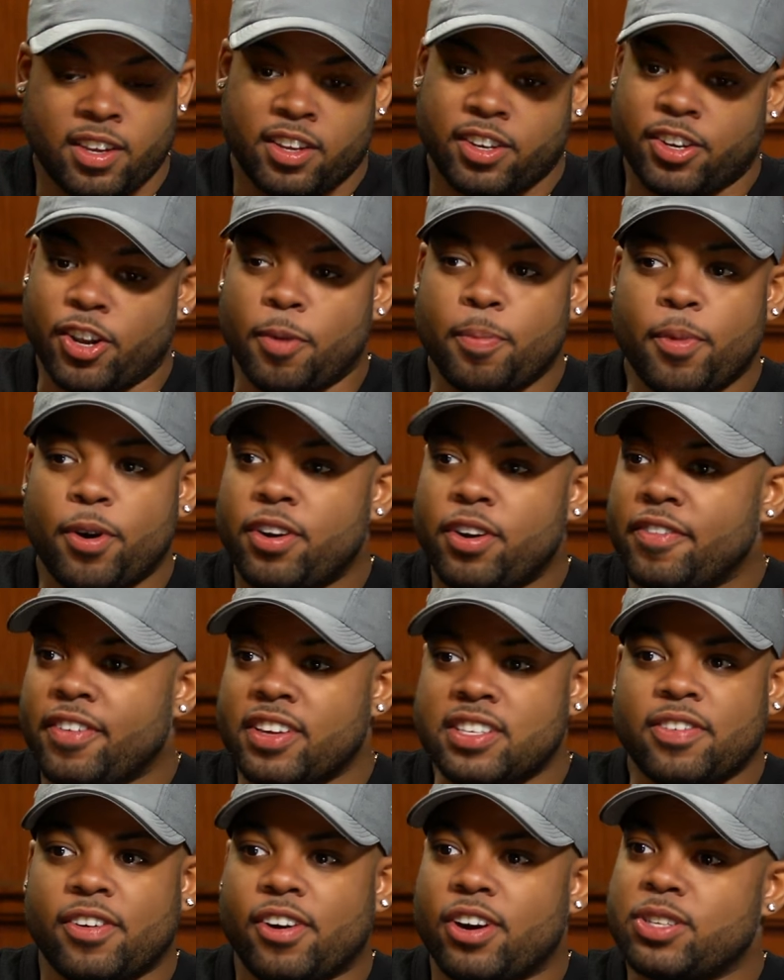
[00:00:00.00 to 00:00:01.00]
No motive,
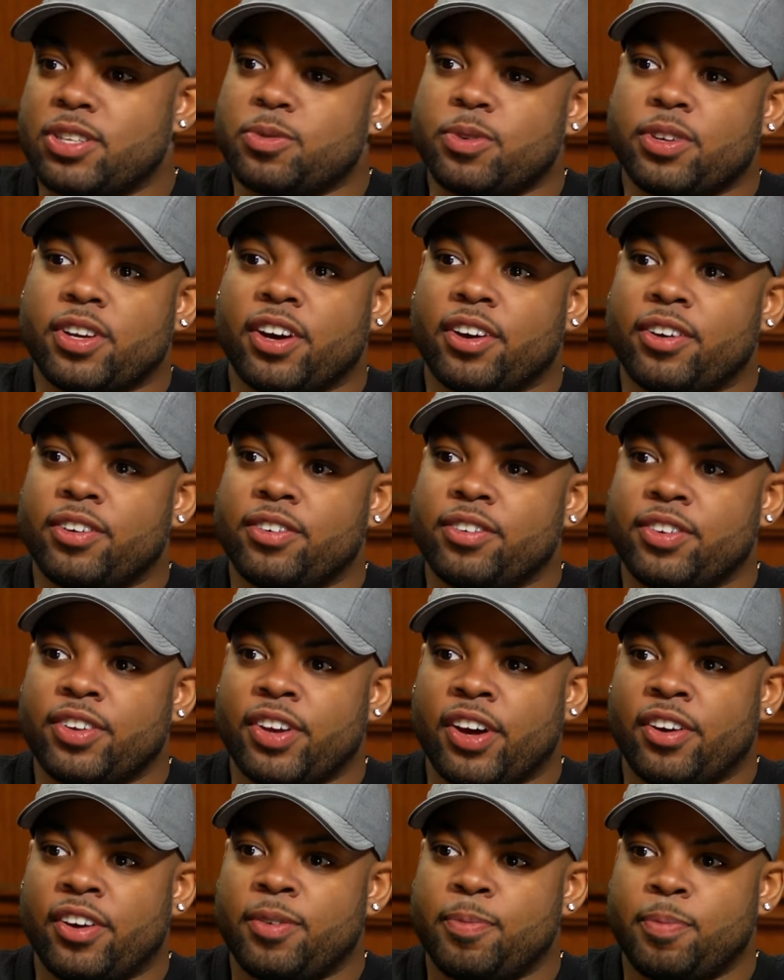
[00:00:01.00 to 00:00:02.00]
as far as we know. You
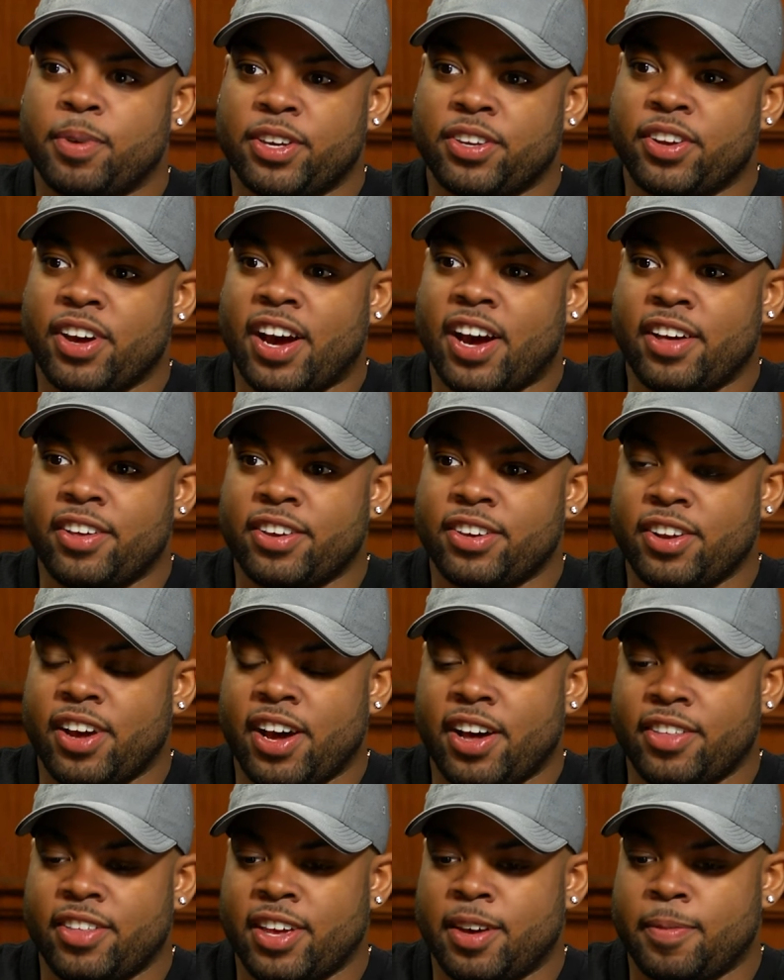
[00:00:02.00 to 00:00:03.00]
know, but you know
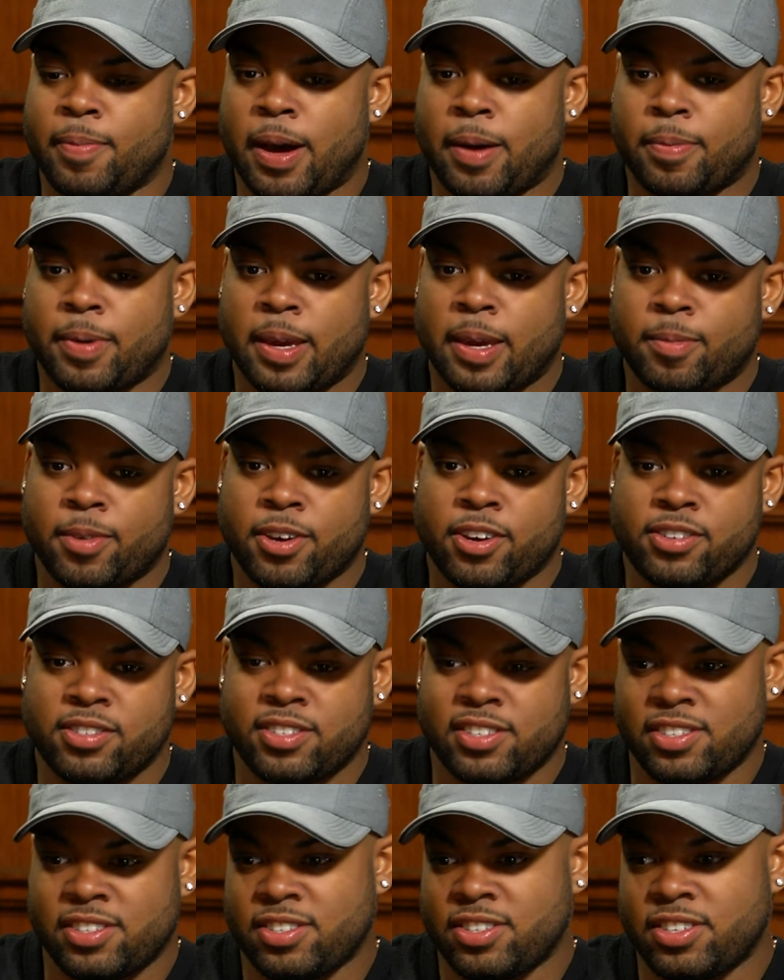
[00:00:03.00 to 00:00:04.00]
how the hip hop game
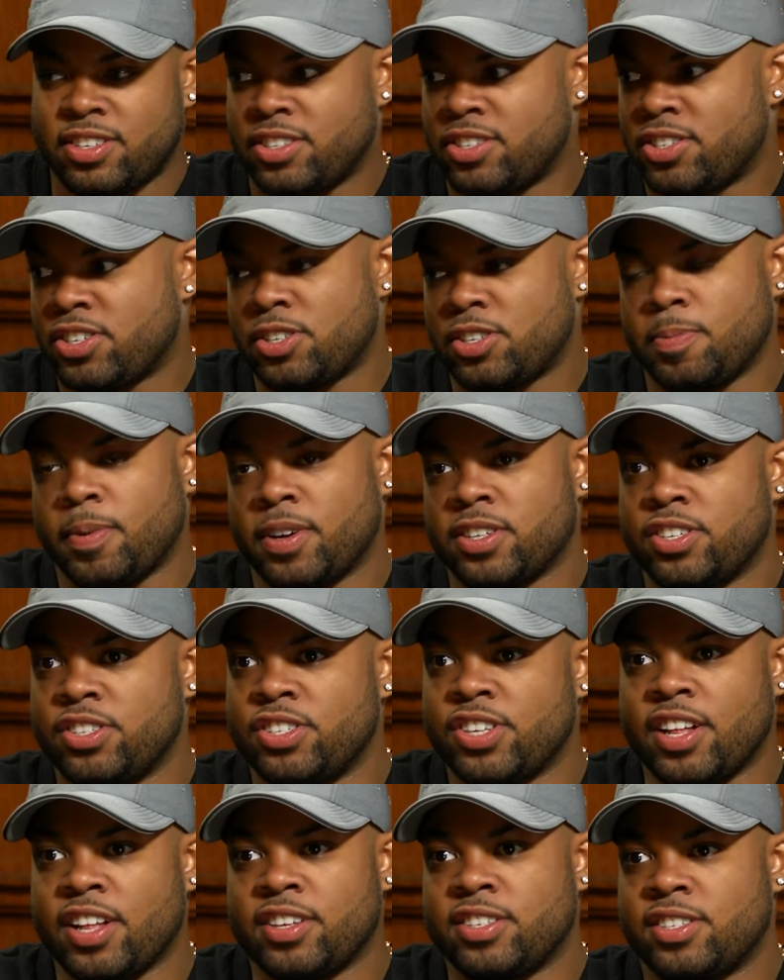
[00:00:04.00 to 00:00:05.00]
goes. It's just a bunch of
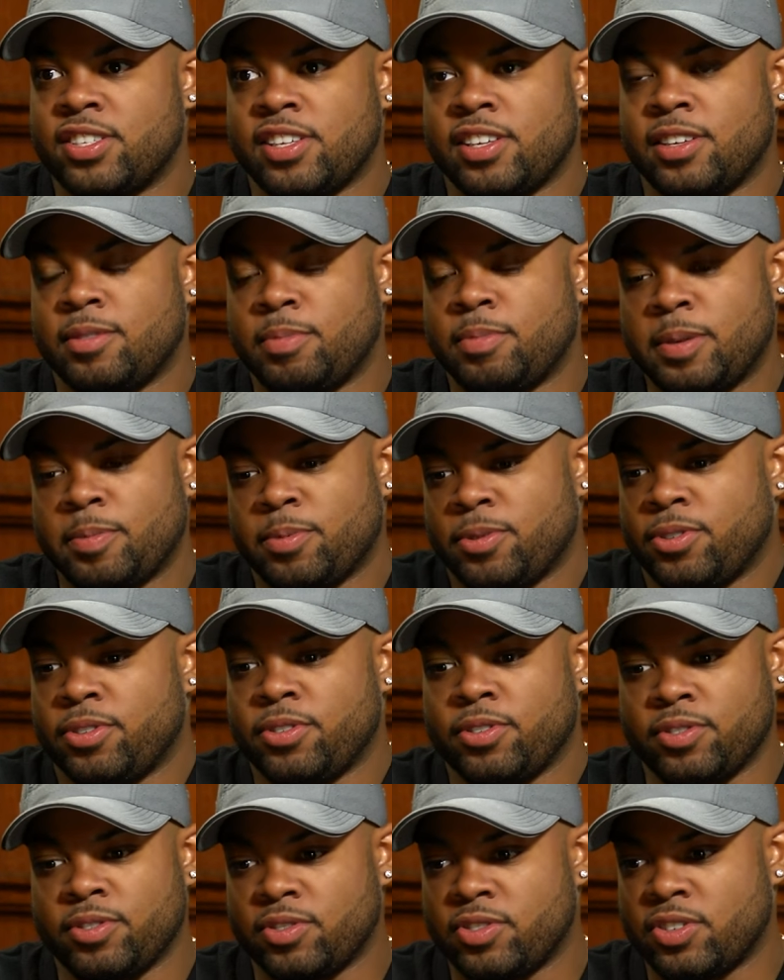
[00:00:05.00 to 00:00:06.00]
jealousy and
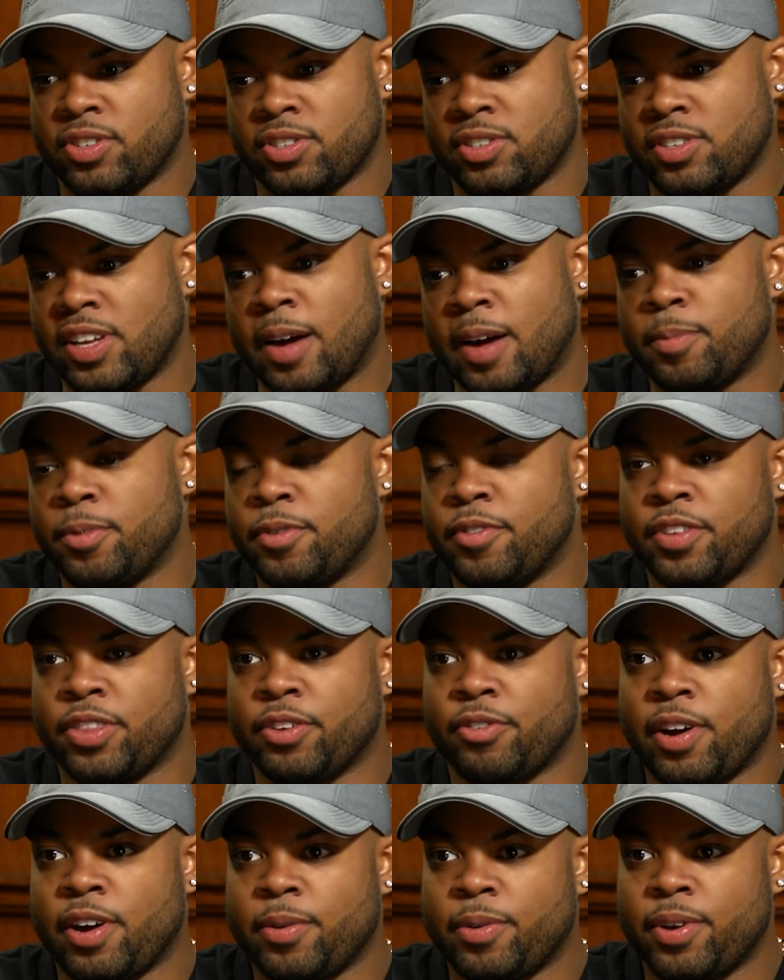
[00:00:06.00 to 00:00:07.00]
people just not moving
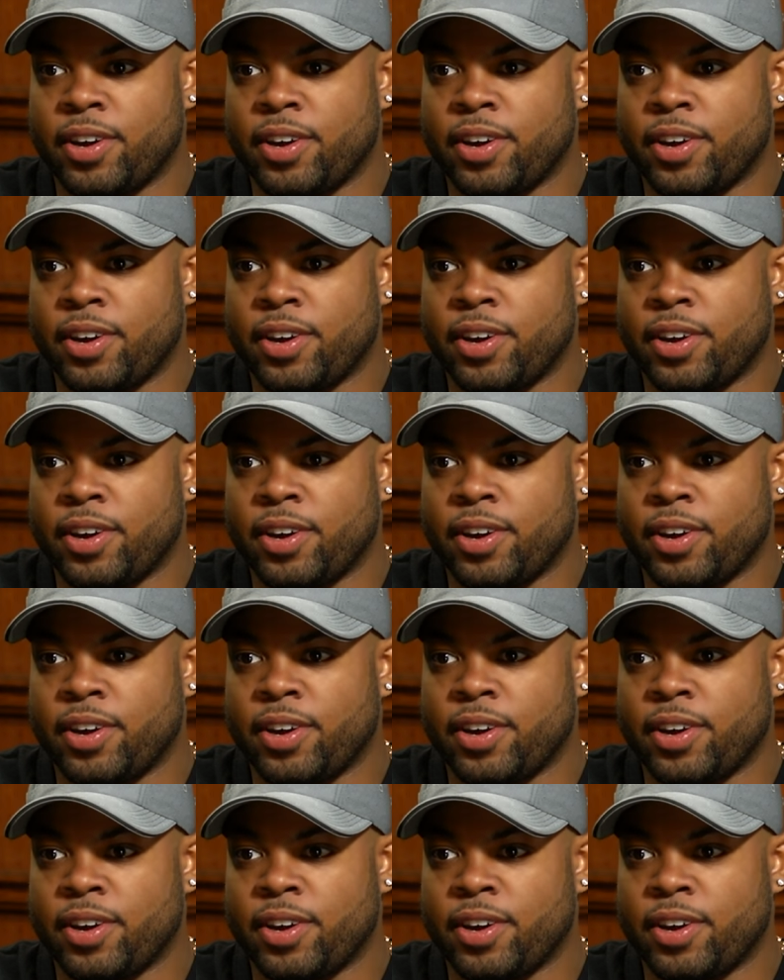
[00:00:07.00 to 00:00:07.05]
the right